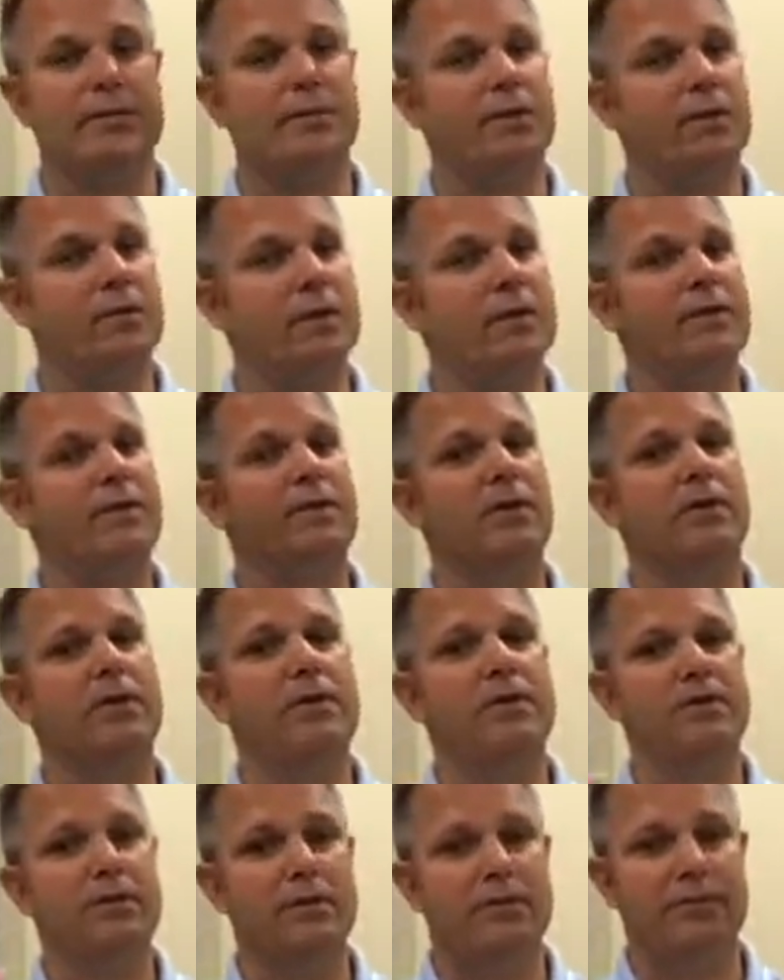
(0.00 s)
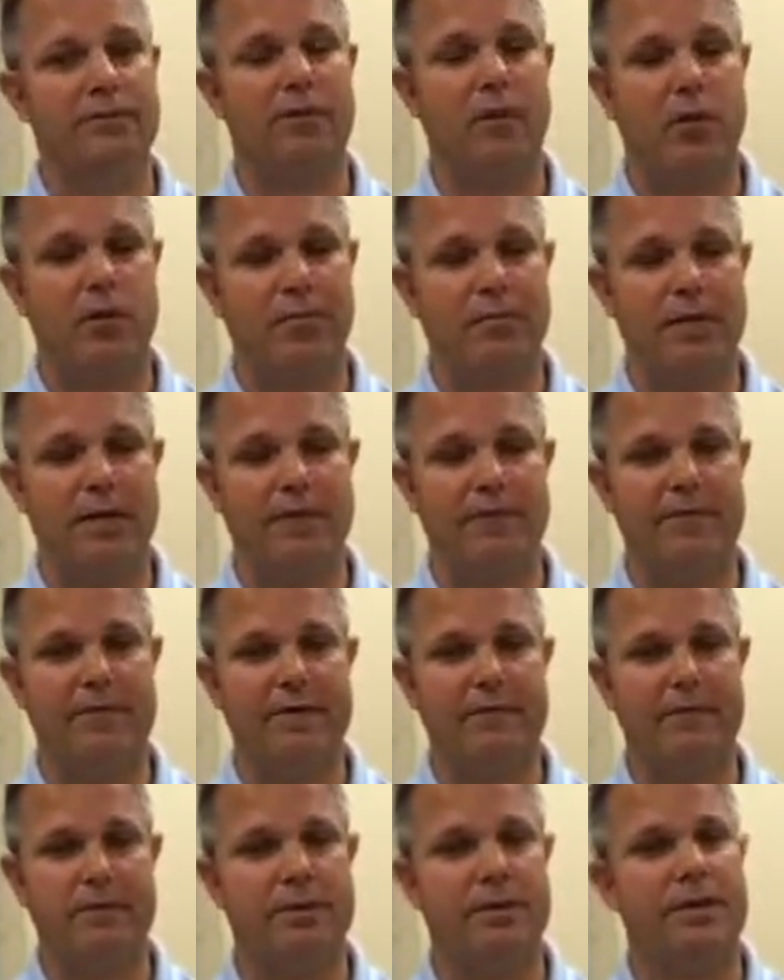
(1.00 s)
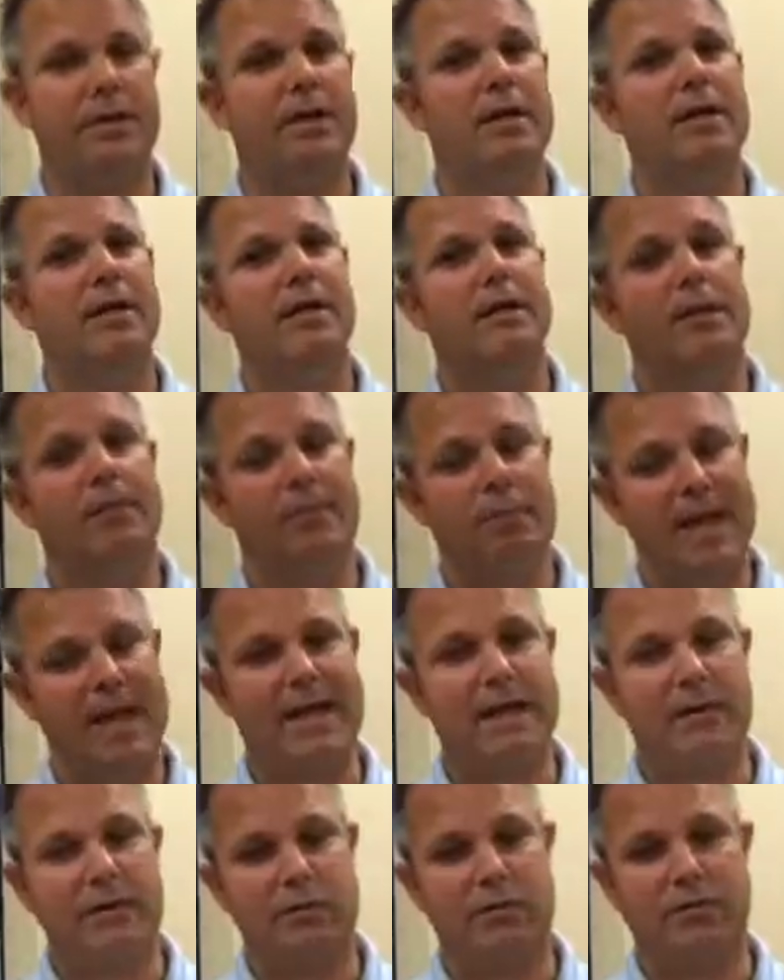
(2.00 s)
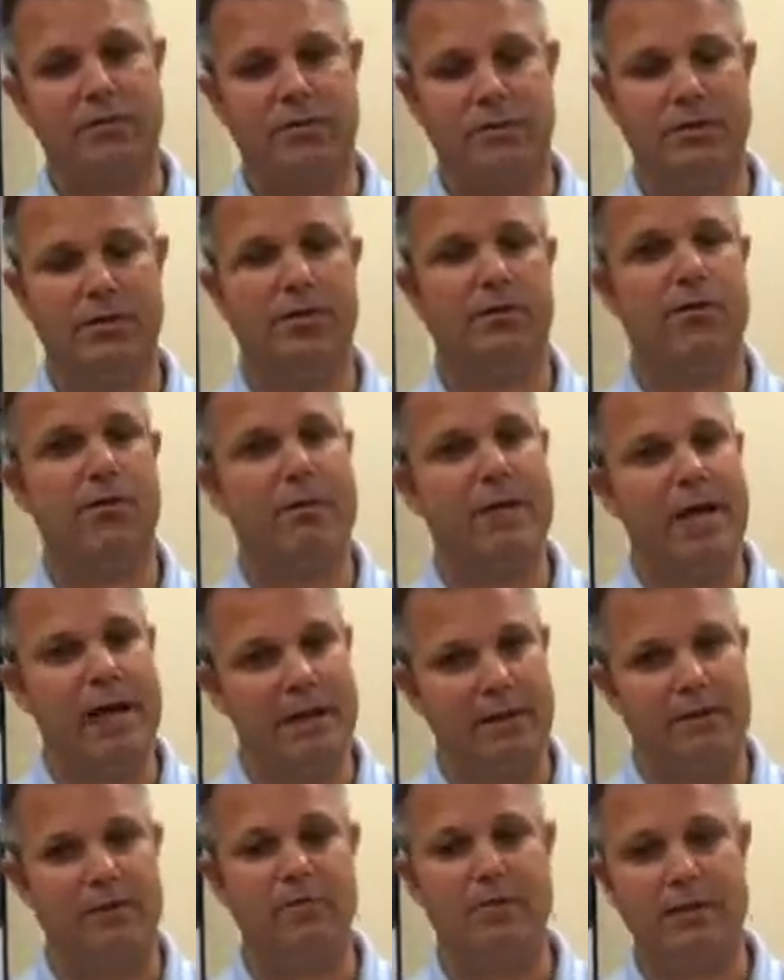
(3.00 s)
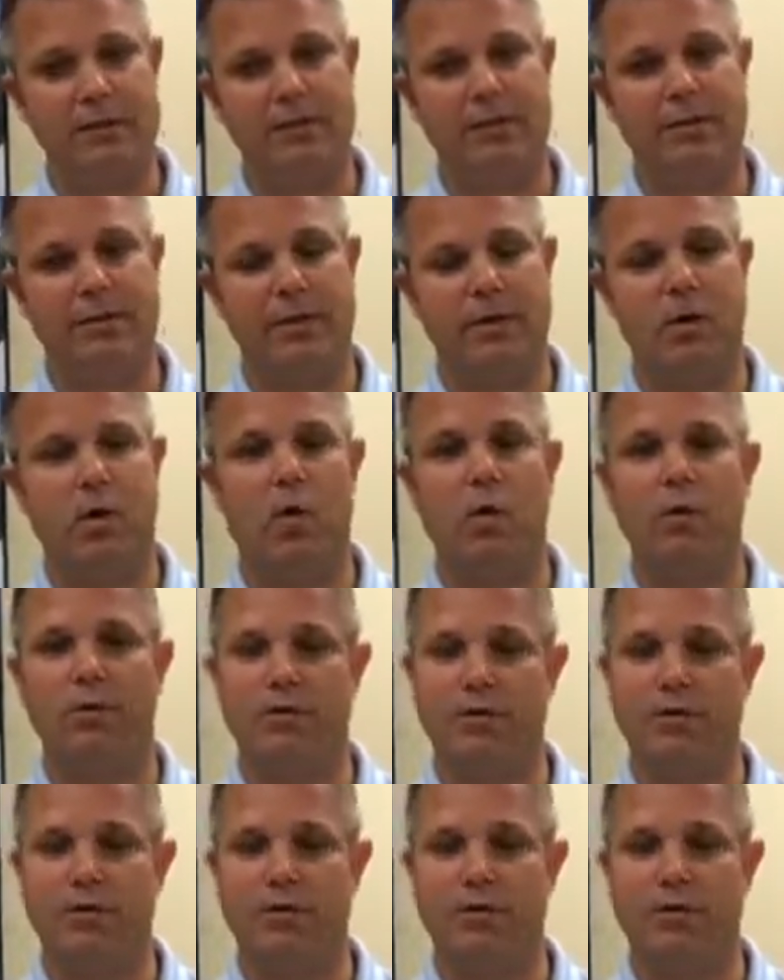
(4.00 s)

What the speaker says: So if there is a default by the veteran, the bank will still remain reasonably whole.